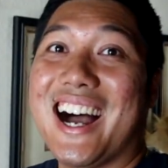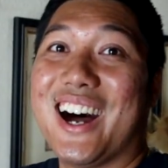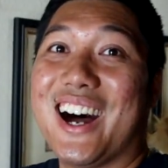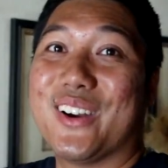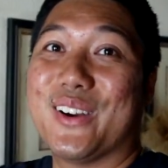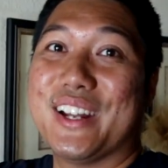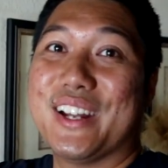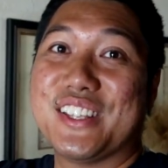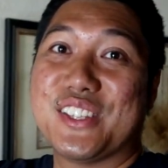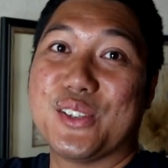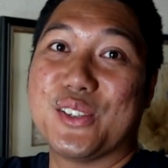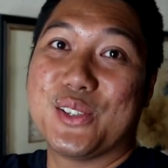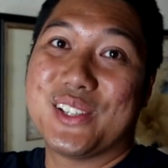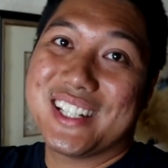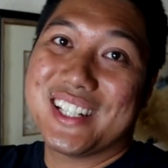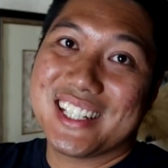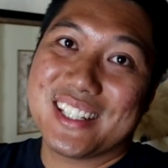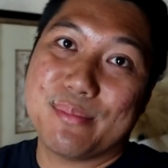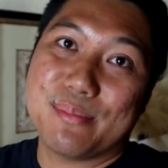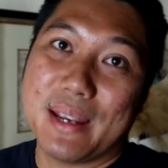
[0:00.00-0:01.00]
Alright, so
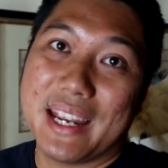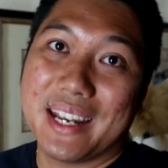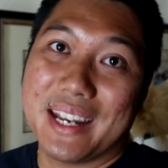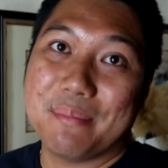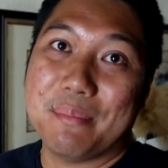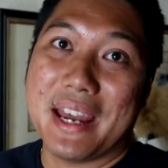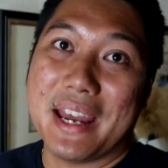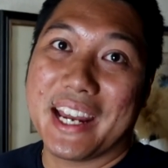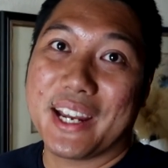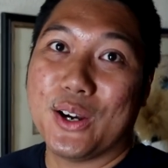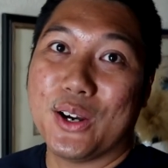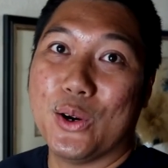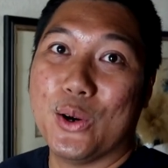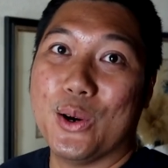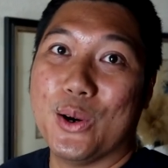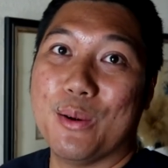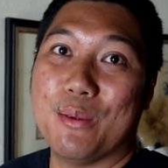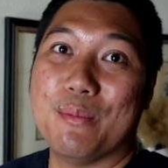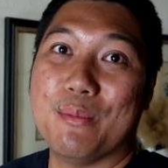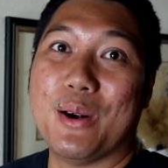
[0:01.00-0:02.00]
just made it back
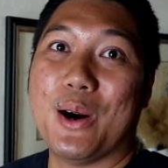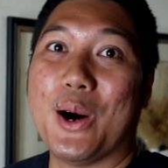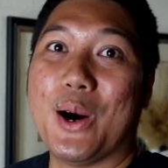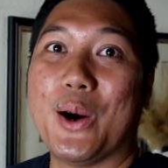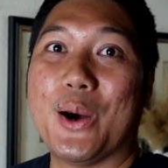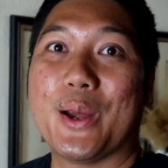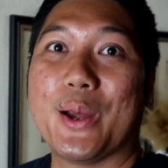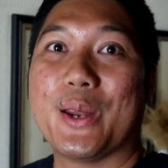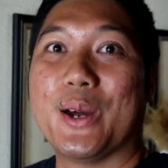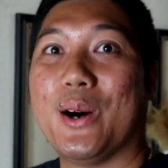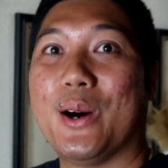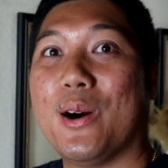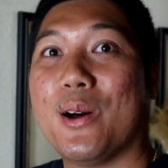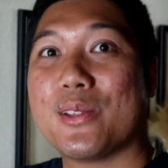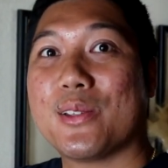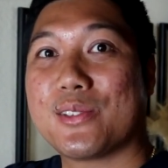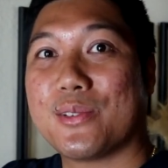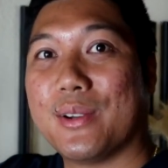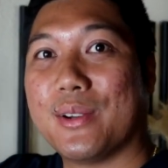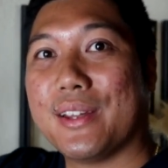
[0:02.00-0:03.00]
home. All in
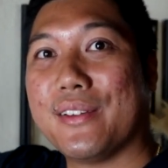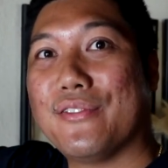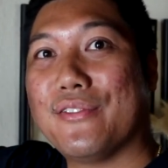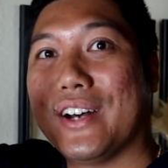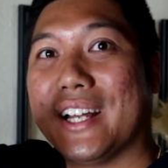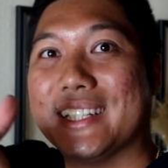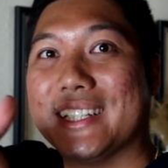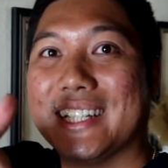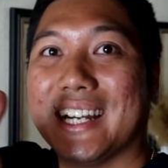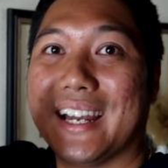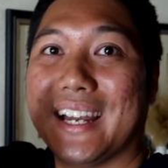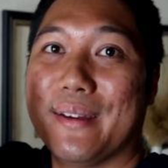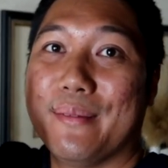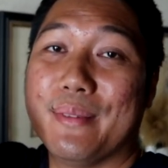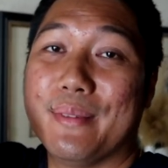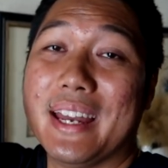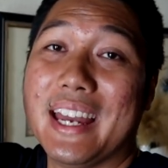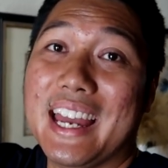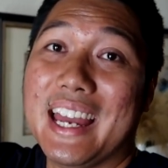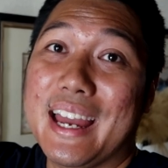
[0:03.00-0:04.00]
all, it's a really fun
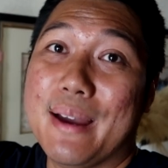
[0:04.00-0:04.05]
time.